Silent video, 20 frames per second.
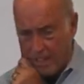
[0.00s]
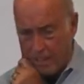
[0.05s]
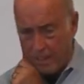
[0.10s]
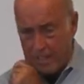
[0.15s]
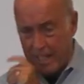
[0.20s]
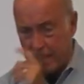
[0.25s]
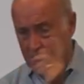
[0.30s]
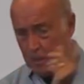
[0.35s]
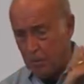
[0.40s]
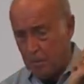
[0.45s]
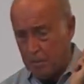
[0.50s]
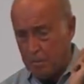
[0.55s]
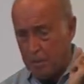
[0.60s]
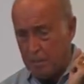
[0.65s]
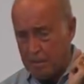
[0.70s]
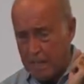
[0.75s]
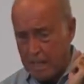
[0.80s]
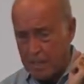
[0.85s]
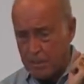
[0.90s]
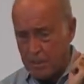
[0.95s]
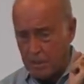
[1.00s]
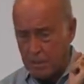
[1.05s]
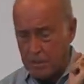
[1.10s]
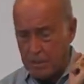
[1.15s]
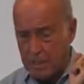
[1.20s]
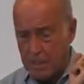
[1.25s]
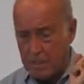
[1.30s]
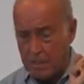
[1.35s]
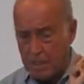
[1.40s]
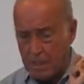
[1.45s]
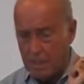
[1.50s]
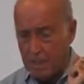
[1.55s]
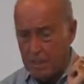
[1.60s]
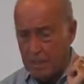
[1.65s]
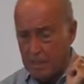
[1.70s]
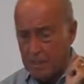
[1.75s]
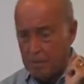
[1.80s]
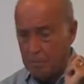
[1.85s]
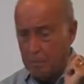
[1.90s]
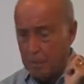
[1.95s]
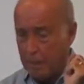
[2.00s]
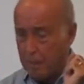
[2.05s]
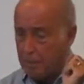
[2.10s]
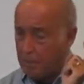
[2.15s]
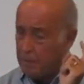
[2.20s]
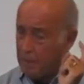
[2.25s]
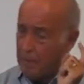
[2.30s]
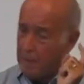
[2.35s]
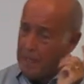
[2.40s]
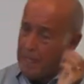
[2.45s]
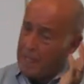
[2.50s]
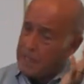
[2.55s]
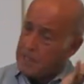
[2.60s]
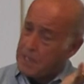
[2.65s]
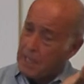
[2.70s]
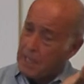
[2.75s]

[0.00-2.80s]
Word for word: Not that we've been rational since, but in that